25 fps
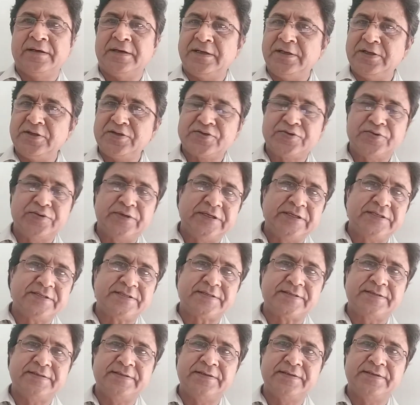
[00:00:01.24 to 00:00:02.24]
Hello
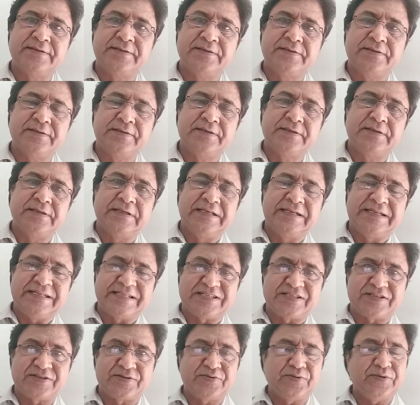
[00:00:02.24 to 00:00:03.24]
students,
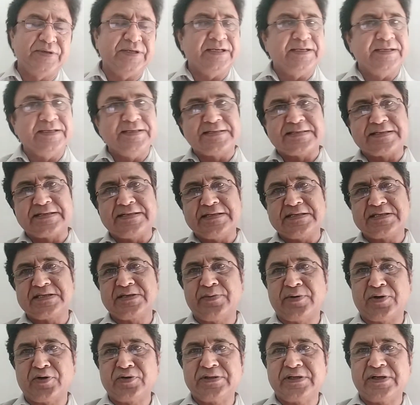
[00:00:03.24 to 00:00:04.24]
let's today discuss
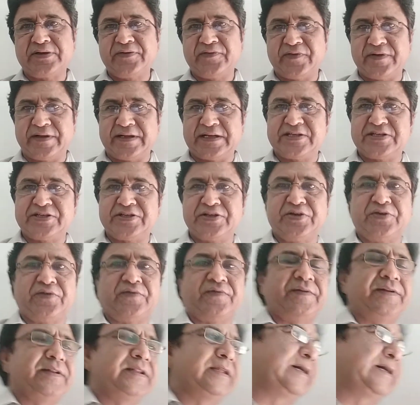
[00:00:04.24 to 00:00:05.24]
about the refraction of